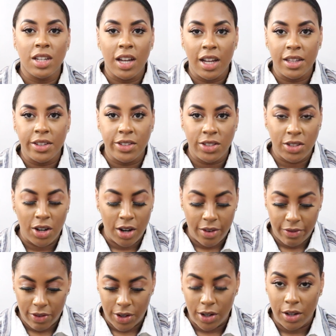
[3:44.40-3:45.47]
tie the
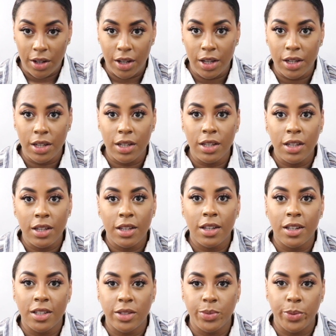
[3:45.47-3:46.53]
scarf on
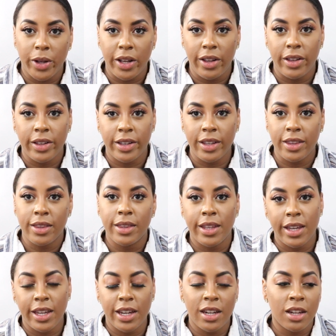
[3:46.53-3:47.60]
as well, and
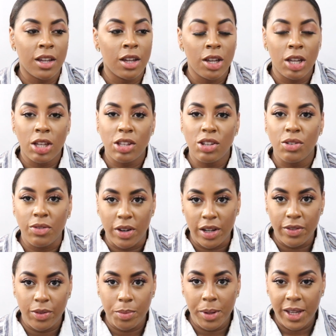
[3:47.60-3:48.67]
then you're
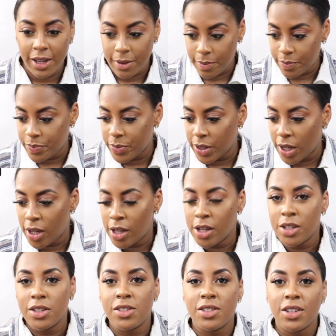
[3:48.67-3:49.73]
ready for bed.
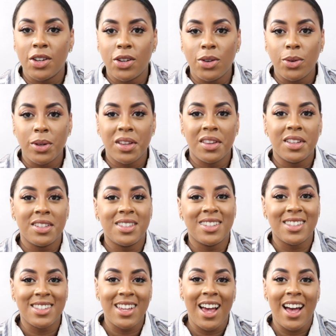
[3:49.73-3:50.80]
So this
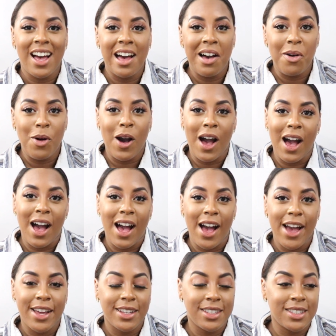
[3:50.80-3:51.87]
is how
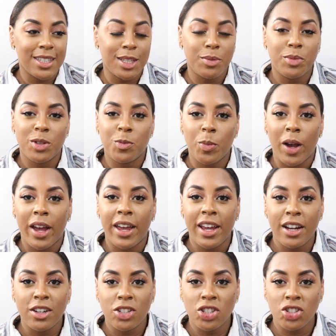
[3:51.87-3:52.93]
I sleep with my
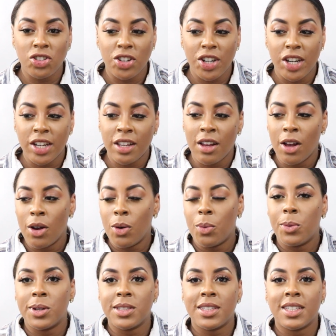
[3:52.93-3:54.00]
hair straight.
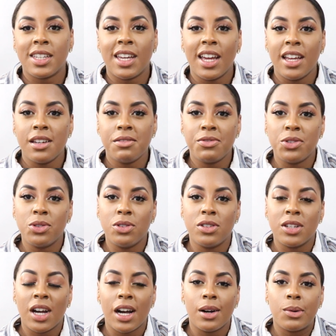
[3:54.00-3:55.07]
Once again, if you do
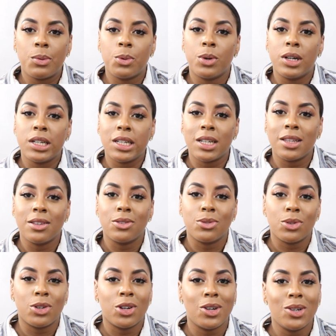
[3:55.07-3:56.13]
not want a
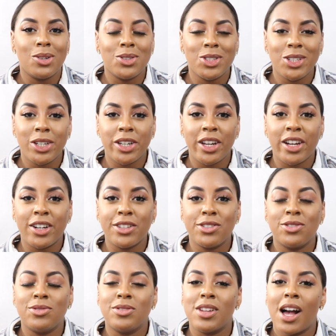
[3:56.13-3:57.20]
little curl to your hair,
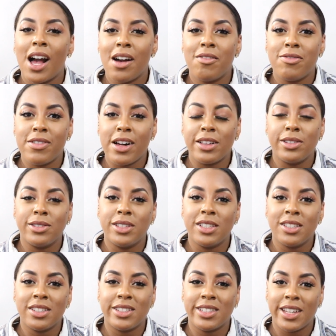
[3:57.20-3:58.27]
do not follow
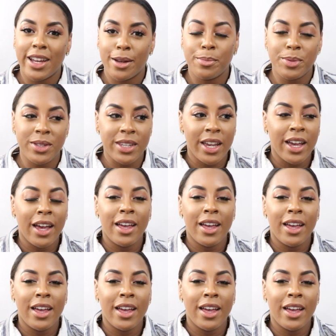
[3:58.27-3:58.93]
these steps.